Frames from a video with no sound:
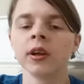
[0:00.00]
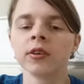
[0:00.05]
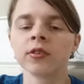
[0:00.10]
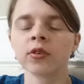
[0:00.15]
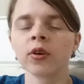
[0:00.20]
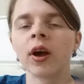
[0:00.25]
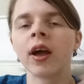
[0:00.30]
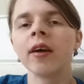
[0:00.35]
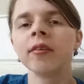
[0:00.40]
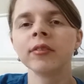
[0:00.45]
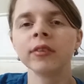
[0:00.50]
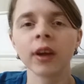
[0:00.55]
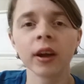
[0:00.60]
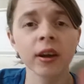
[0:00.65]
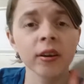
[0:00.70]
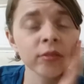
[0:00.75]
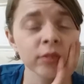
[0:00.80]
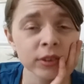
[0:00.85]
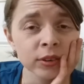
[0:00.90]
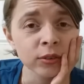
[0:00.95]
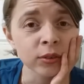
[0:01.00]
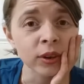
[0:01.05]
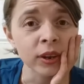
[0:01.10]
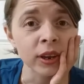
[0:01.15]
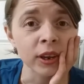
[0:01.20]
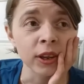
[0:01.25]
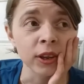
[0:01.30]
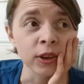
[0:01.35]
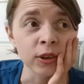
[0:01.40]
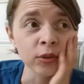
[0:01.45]
So I haven't
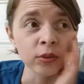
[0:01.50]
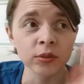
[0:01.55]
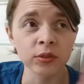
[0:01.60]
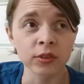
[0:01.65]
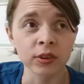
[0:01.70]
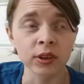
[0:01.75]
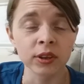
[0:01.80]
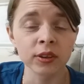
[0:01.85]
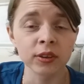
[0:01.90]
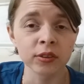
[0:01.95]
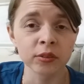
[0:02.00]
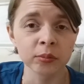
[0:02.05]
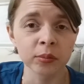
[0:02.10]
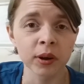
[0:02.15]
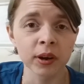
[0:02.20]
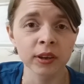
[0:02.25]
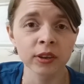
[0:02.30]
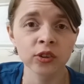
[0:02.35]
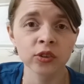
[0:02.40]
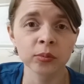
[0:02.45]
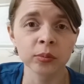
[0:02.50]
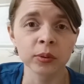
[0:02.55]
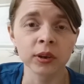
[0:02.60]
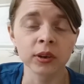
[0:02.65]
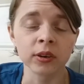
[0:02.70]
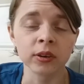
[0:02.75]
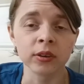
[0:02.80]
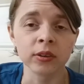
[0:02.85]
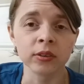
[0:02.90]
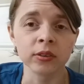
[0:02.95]
really used it as much
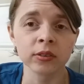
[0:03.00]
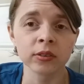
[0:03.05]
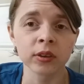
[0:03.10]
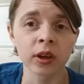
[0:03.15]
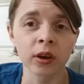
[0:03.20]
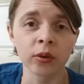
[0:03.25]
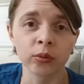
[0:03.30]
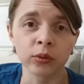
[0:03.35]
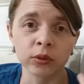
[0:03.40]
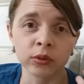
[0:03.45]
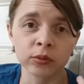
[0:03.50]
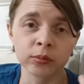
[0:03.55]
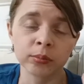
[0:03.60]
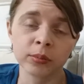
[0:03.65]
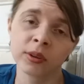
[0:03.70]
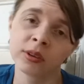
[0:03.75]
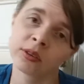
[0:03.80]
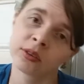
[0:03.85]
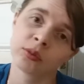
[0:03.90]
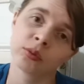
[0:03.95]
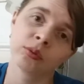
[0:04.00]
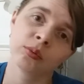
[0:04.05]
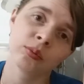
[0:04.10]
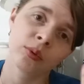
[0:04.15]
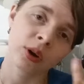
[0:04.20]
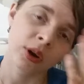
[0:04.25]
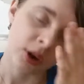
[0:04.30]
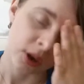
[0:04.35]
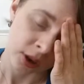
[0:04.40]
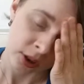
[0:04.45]
because I was busy with
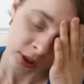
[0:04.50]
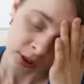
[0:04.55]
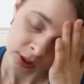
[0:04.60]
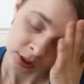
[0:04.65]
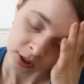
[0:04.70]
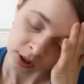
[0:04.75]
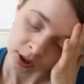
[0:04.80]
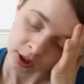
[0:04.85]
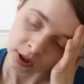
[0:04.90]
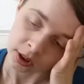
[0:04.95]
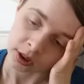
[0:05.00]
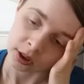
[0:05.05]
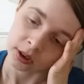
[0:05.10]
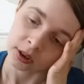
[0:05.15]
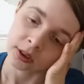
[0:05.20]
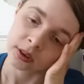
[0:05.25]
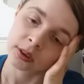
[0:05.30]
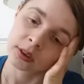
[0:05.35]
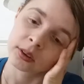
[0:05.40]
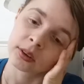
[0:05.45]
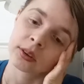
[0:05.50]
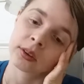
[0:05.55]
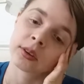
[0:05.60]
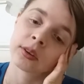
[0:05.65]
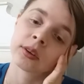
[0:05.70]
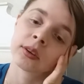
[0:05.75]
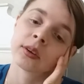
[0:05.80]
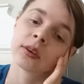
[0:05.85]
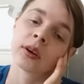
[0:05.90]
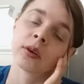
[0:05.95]
work and
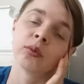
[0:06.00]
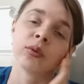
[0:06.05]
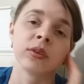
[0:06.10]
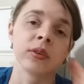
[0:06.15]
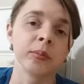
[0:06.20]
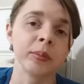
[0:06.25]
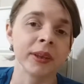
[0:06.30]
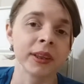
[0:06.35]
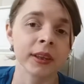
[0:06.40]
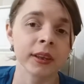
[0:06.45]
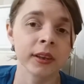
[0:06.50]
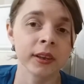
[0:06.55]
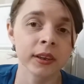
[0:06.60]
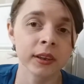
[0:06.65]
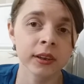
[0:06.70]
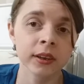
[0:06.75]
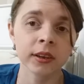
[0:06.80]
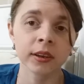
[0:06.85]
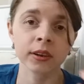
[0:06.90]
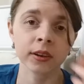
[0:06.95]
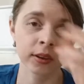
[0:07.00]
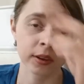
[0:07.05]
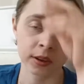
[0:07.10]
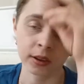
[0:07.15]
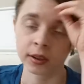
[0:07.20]
I was a bit ill,